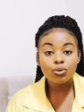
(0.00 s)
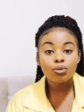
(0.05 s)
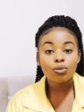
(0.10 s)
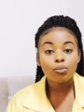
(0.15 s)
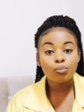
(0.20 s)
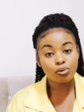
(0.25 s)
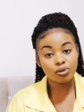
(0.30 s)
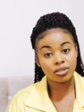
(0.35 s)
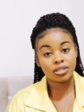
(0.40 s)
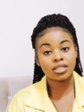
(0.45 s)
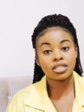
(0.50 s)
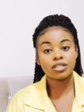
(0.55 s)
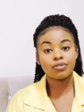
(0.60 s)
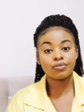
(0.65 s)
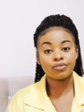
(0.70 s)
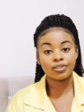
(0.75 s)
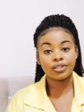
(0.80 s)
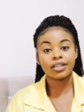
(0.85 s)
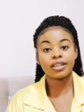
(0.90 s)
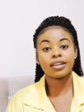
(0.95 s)
you
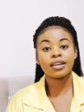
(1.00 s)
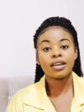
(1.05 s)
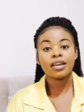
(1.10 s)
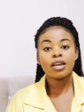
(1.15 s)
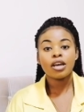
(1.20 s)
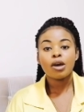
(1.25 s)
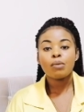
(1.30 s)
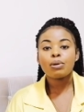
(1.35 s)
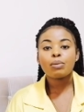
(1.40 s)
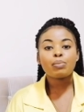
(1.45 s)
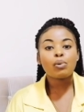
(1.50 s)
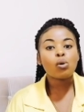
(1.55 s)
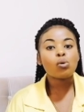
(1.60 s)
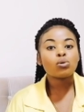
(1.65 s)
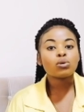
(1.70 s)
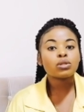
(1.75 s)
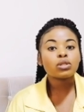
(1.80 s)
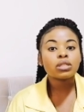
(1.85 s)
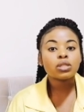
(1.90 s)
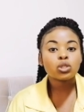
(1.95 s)
positively, people
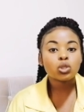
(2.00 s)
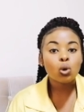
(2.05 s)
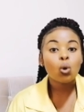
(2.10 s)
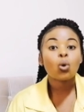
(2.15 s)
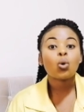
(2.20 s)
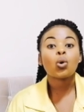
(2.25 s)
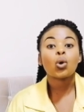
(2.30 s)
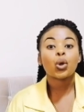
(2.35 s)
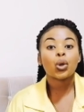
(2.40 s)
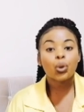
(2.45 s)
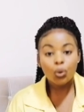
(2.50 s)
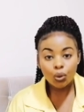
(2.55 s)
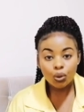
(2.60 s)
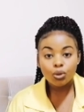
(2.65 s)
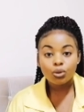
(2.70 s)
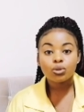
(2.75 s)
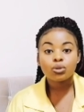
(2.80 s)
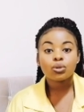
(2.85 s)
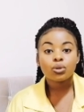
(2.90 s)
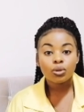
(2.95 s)
who talk
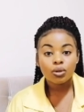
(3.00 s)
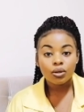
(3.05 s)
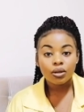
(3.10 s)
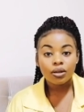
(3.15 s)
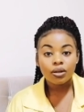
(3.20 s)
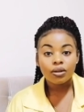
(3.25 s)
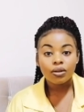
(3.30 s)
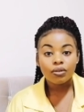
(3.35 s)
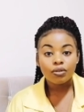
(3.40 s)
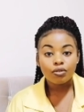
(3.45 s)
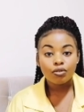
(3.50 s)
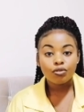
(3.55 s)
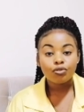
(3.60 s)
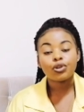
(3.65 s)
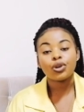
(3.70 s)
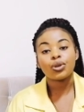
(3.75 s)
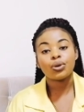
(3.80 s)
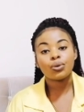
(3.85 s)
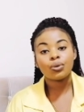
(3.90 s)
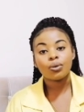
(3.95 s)
good
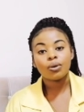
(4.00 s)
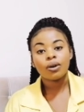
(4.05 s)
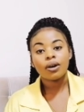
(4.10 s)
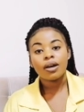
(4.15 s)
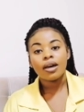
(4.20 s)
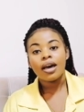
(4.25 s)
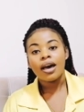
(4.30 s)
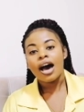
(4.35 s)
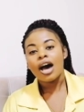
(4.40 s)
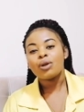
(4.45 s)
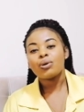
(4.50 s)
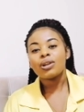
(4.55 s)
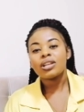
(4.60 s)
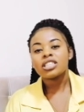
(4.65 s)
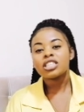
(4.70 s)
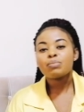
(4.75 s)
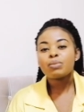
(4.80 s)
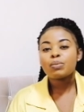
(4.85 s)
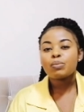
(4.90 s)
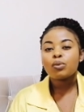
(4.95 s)
for you. And when I
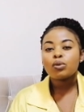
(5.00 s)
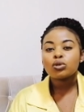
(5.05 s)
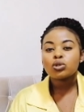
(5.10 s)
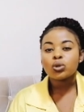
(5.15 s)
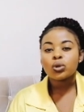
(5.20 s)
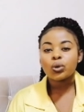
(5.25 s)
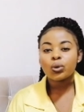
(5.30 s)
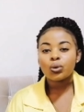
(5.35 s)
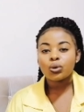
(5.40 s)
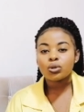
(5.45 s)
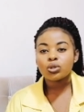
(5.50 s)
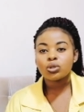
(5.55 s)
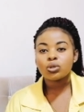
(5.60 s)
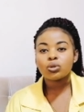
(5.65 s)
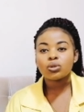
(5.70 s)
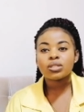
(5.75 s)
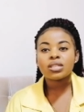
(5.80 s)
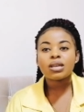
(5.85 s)
say people talk good to you,